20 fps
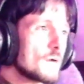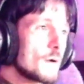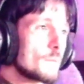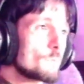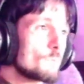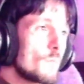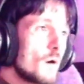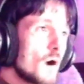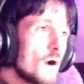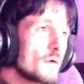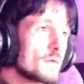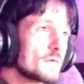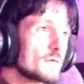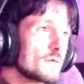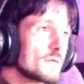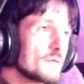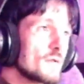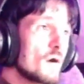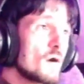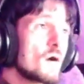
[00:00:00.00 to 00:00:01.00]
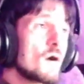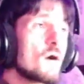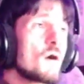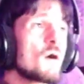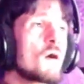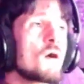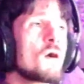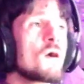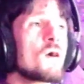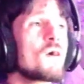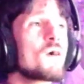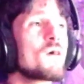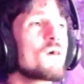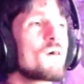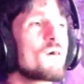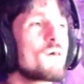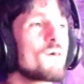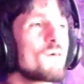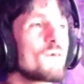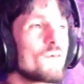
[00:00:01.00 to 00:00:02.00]
I'm modding it.
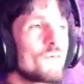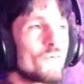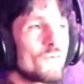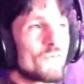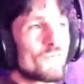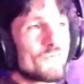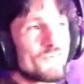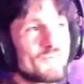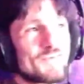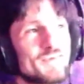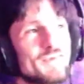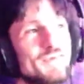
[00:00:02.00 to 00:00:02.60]
Oh.